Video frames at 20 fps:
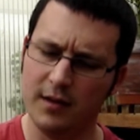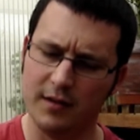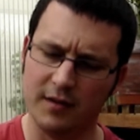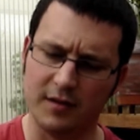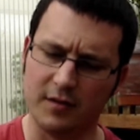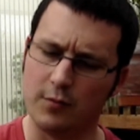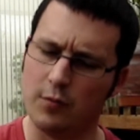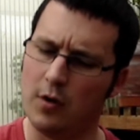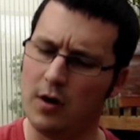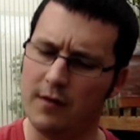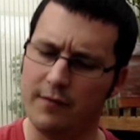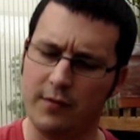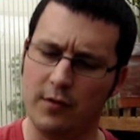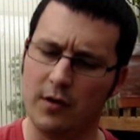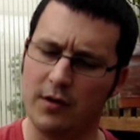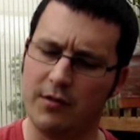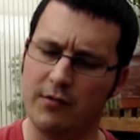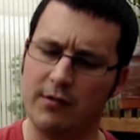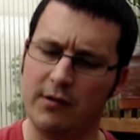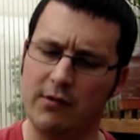There's quite a few
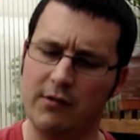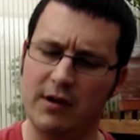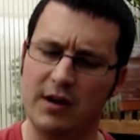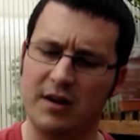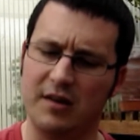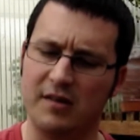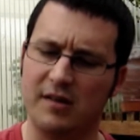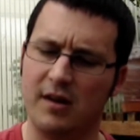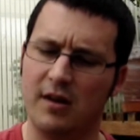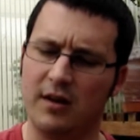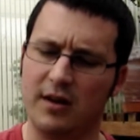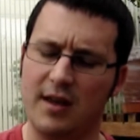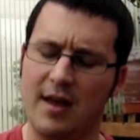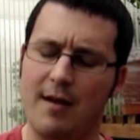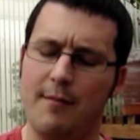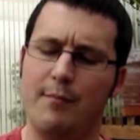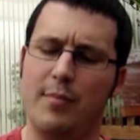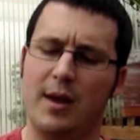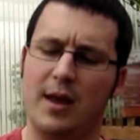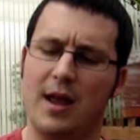other ingredients so I
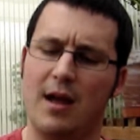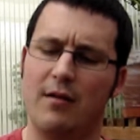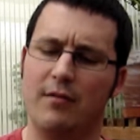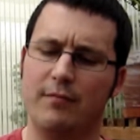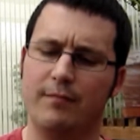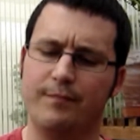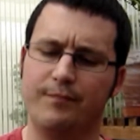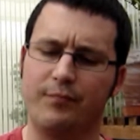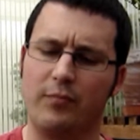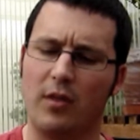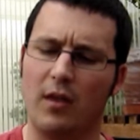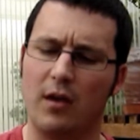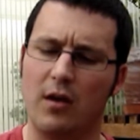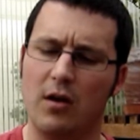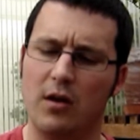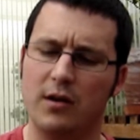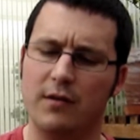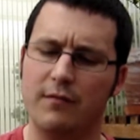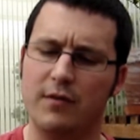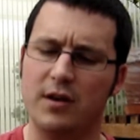can pick out
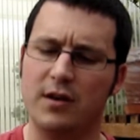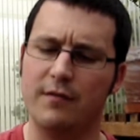kind of